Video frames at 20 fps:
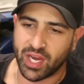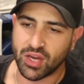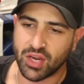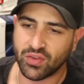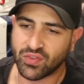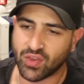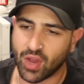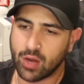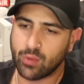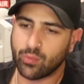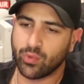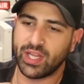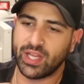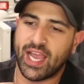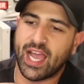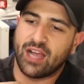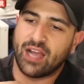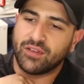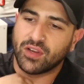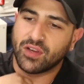You don't
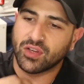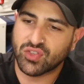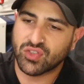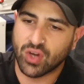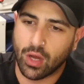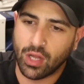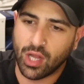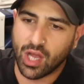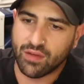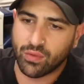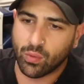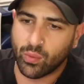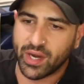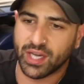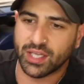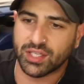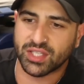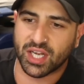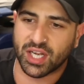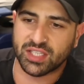really have control over
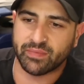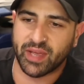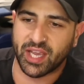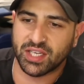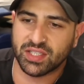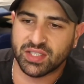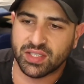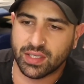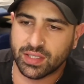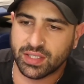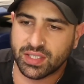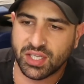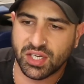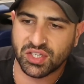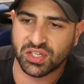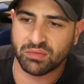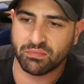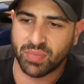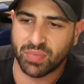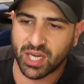when a judge makes the
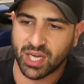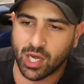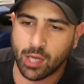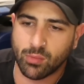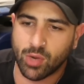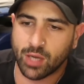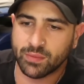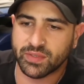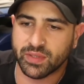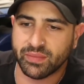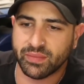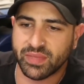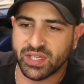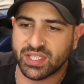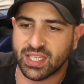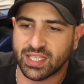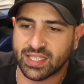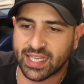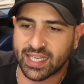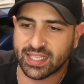decision, but I'm
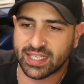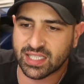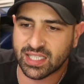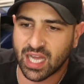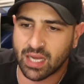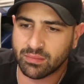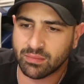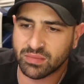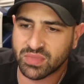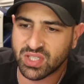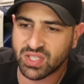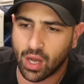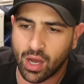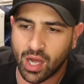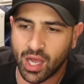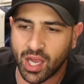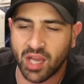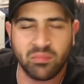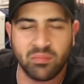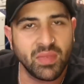optimistic that
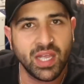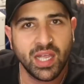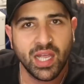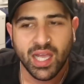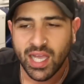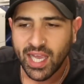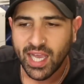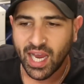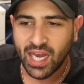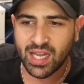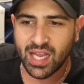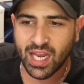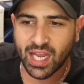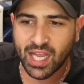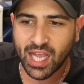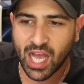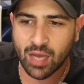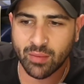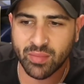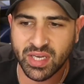sometime in the
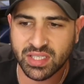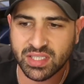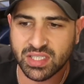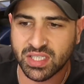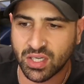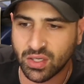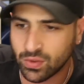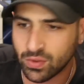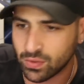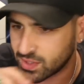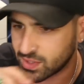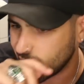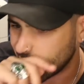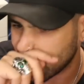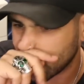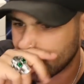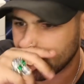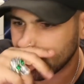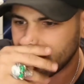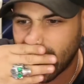coming
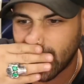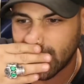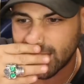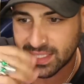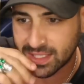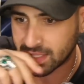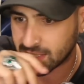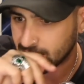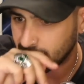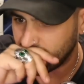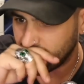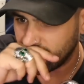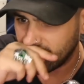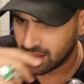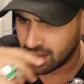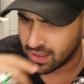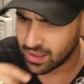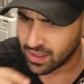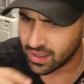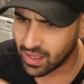single-digit months,
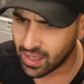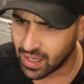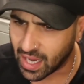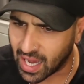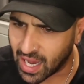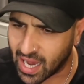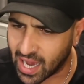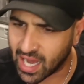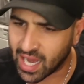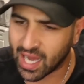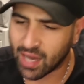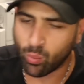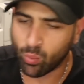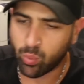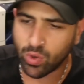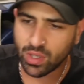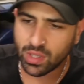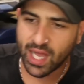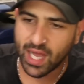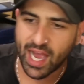
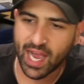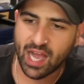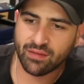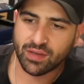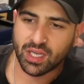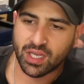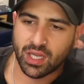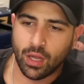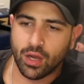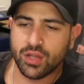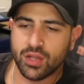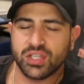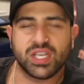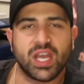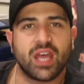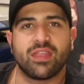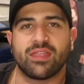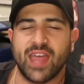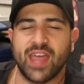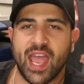we'll have a
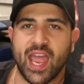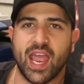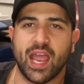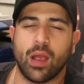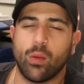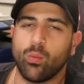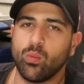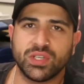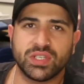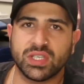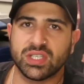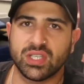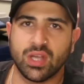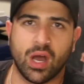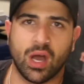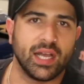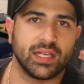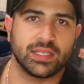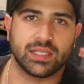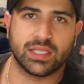closure there, which is
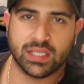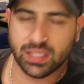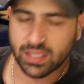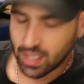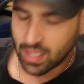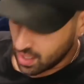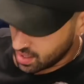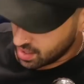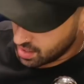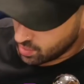nice.